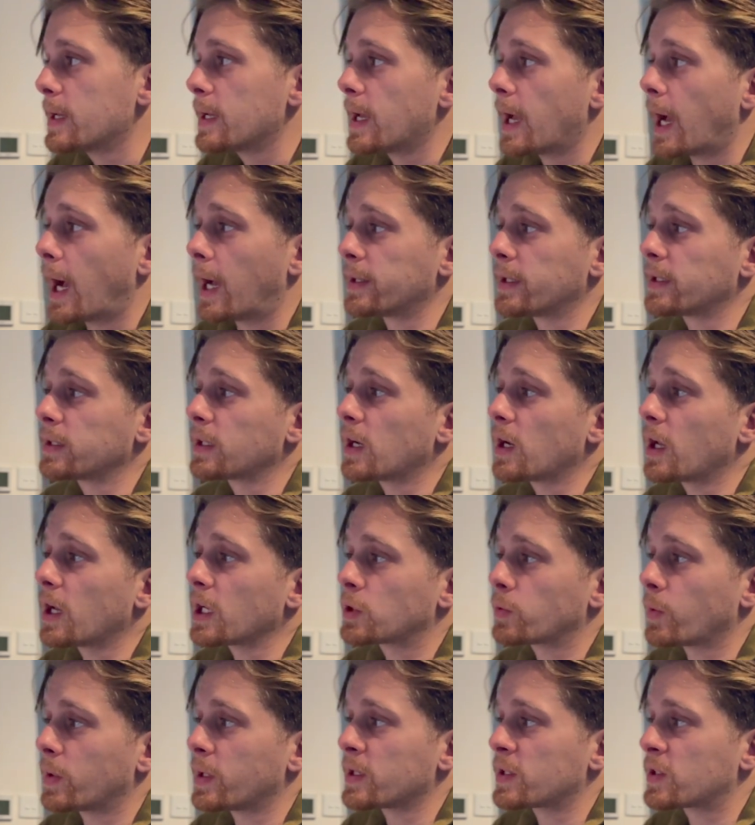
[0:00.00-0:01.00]
And then the
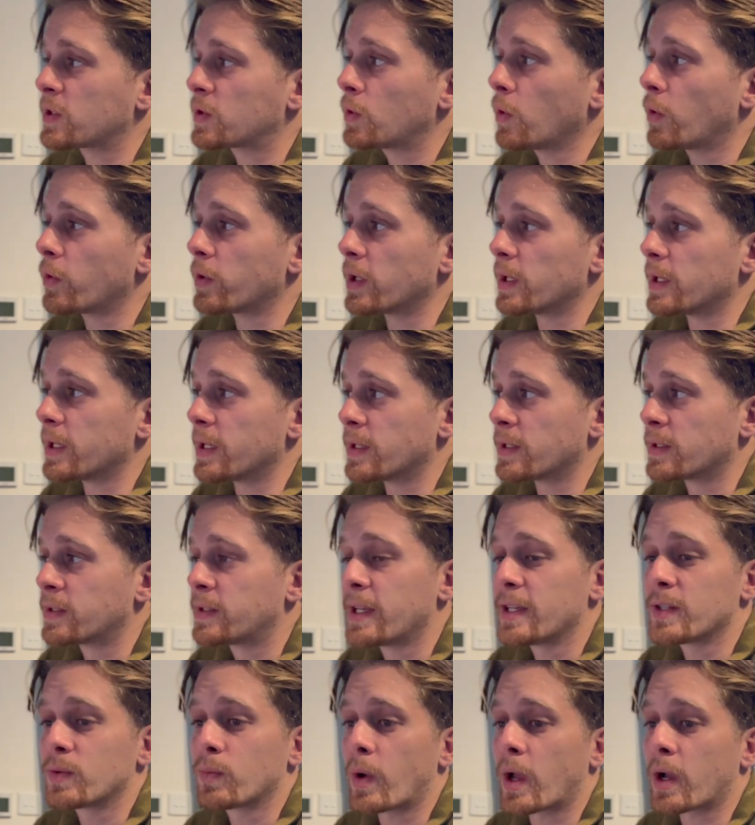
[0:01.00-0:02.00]
last one is story leads.
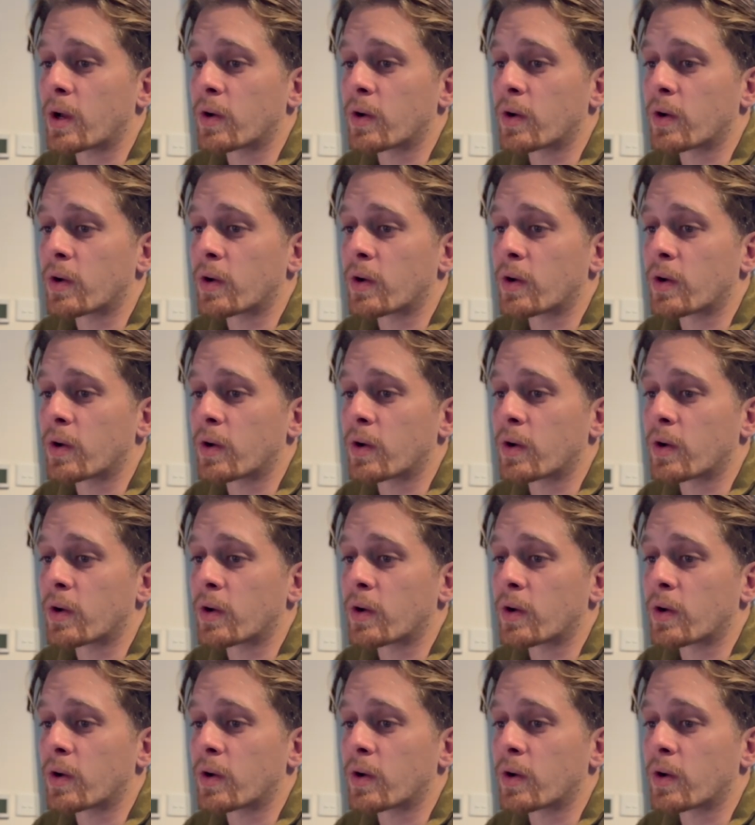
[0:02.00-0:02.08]
These work